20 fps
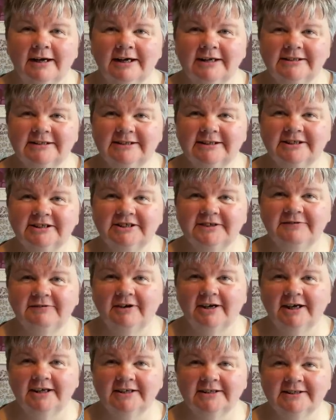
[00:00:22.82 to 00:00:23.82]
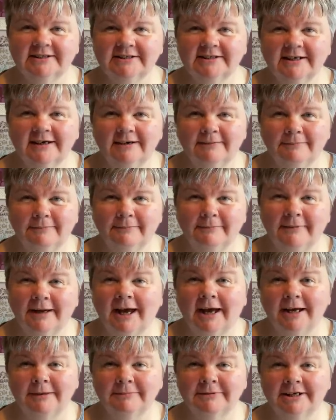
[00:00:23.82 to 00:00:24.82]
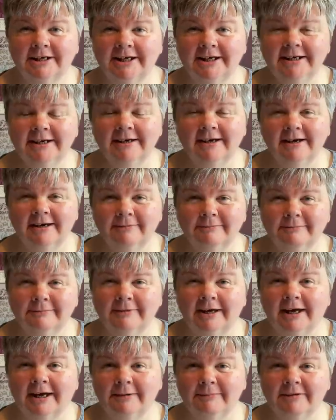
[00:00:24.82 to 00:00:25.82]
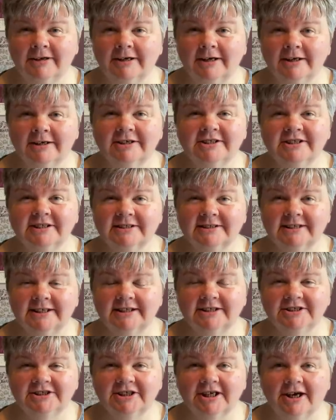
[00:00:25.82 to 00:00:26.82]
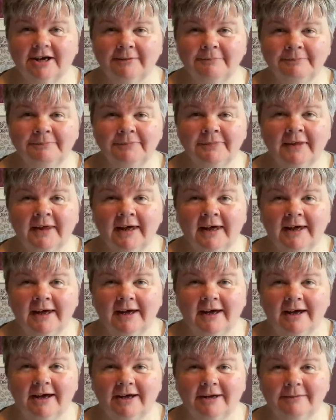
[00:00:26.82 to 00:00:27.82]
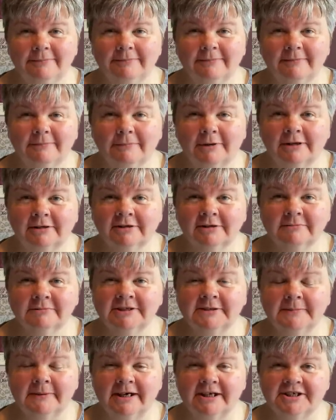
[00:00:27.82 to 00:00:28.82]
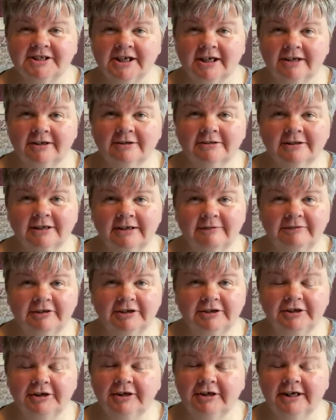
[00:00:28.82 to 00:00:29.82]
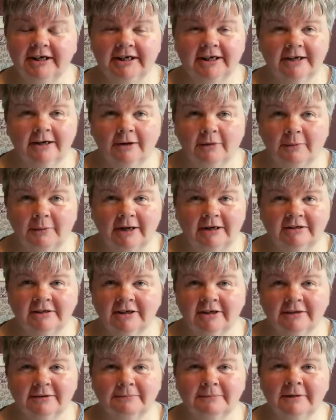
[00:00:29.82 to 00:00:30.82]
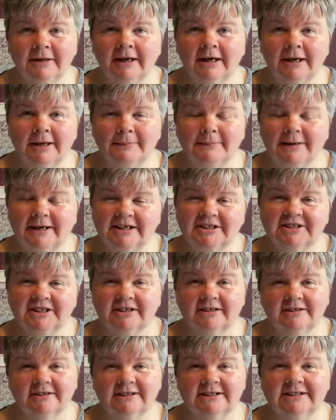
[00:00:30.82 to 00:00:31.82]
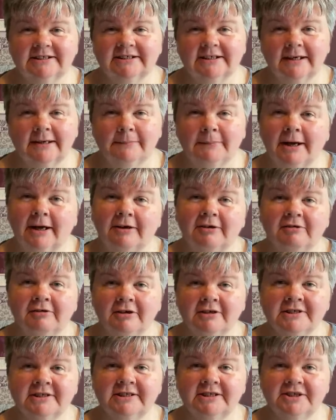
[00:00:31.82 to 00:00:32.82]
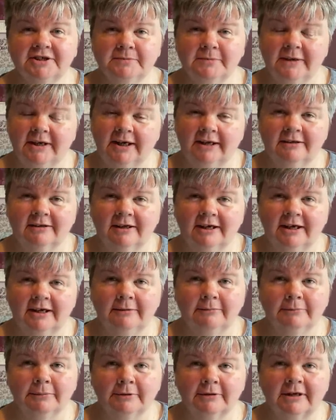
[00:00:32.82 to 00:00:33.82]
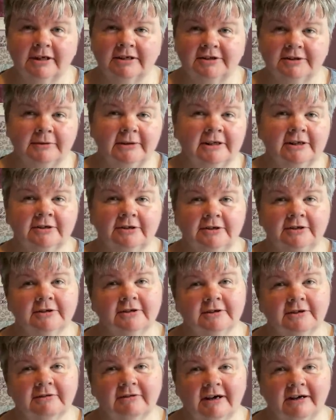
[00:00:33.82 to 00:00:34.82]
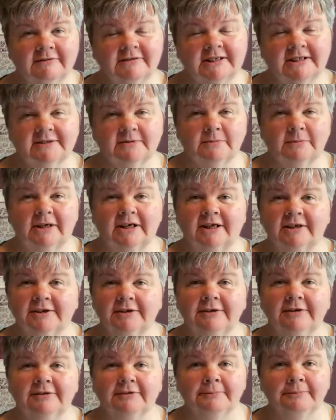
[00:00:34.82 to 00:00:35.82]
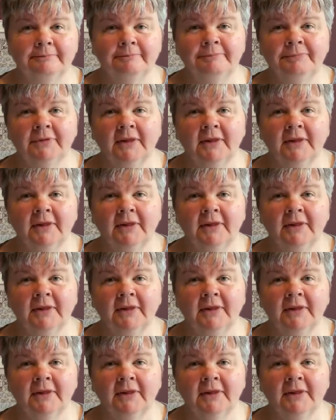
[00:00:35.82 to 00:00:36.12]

Hi, Stitcher friends. I'm Lynn. I'm the Lancashire Stitcher. Welcome to my channel. If you're new here, welcome. My channel is about cross stitch mainly, but I do include other crafts as and when I do them.